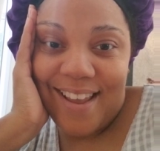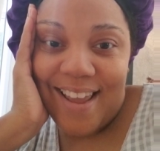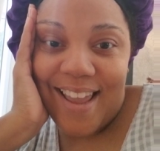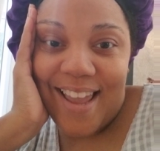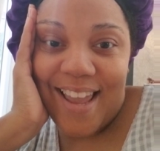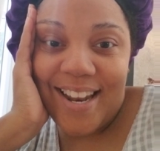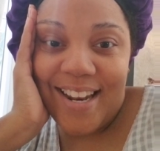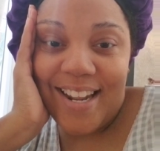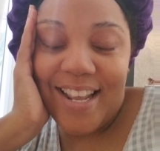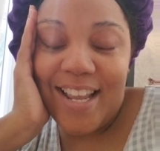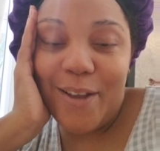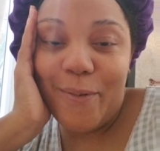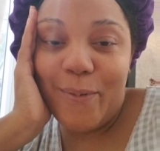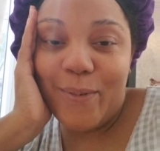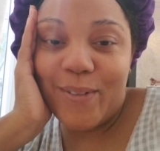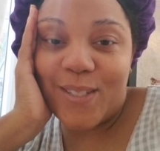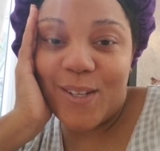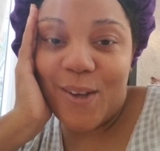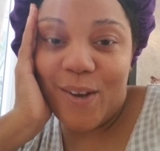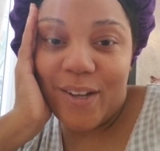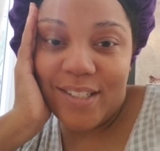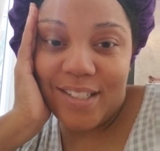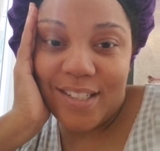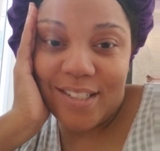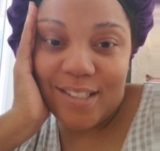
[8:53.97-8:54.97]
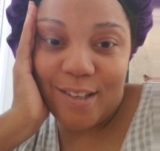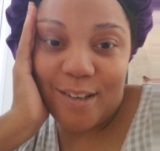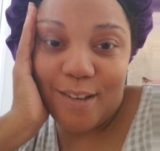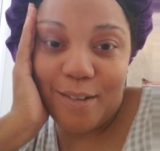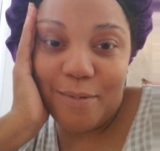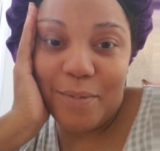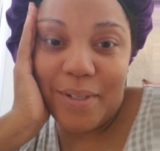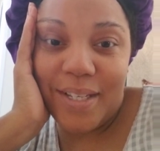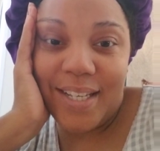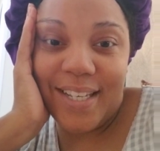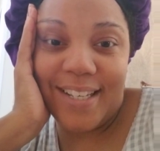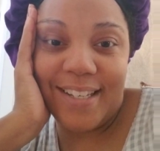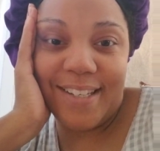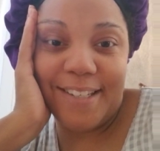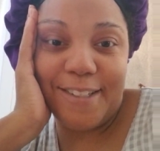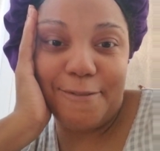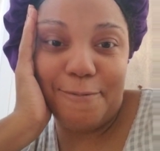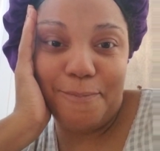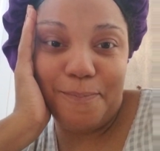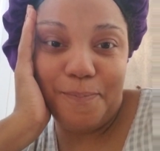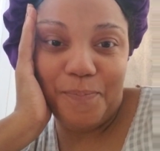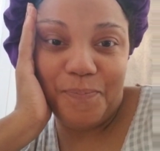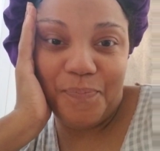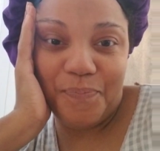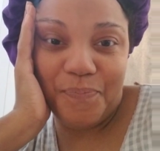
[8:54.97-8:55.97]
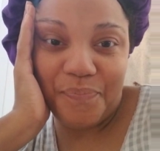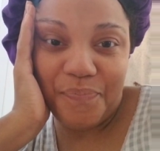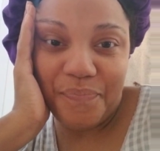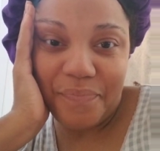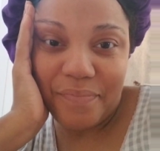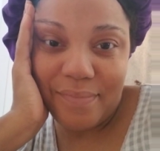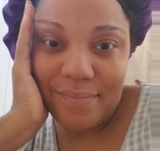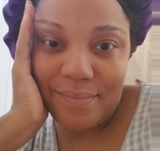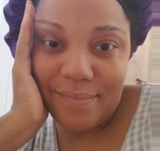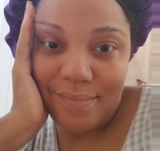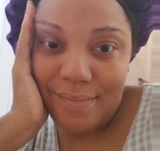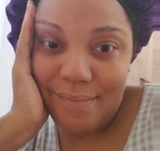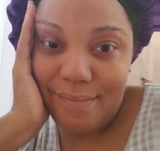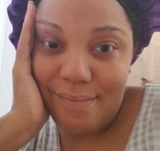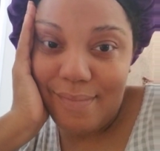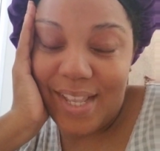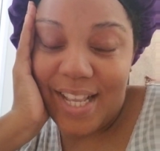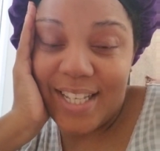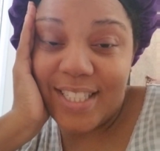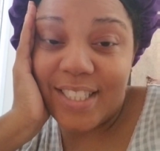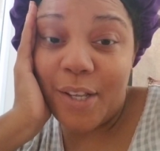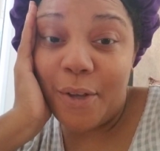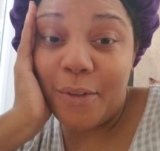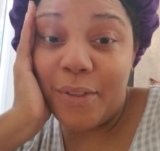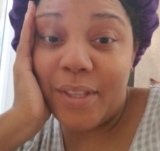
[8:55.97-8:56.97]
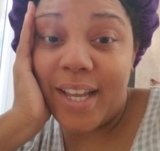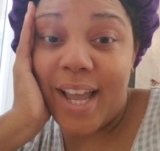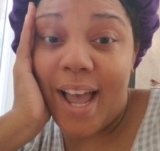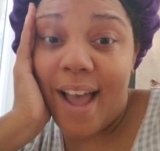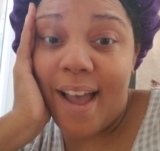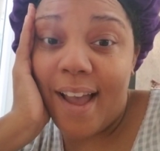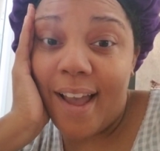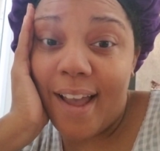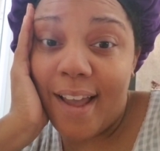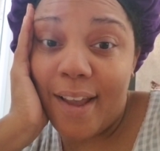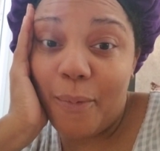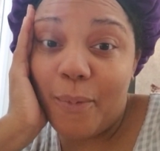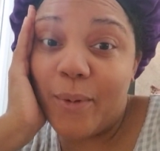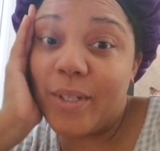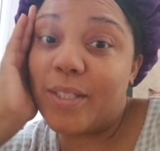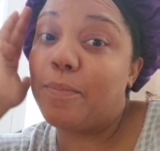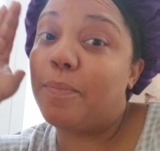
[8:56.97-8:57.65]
and he was going to turn me in." So the guy was